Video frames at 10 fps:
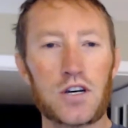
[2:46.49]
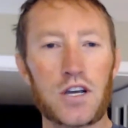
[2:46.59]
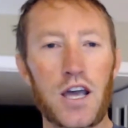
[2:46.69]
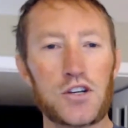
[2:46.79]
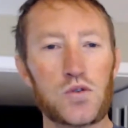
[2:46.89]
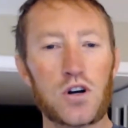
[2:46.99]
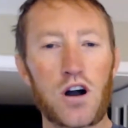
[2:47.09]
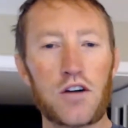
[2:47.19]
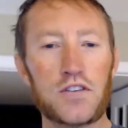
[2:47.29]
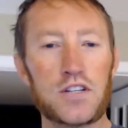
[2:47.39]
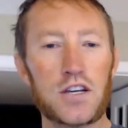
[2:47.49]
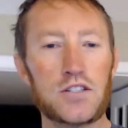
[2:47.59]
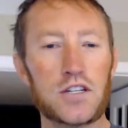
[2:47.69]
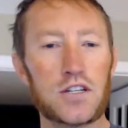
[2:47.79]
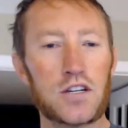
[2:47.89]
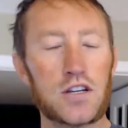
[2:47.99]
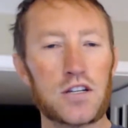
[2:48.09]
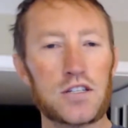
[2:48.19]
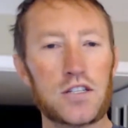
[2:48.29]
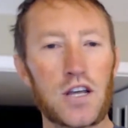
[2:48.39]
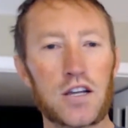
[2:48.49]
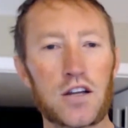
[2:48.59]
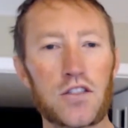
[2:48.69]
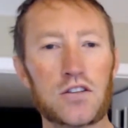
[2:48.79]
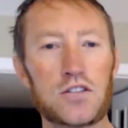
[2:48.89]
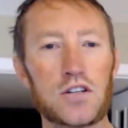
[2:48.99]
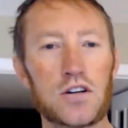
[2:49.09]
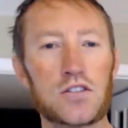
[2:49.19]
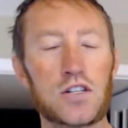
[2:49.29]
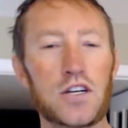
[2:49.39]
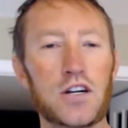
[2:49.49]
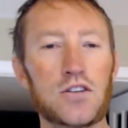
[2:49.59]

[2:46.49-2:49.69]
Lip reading: casual coffee tasting, taking nothing seriously here.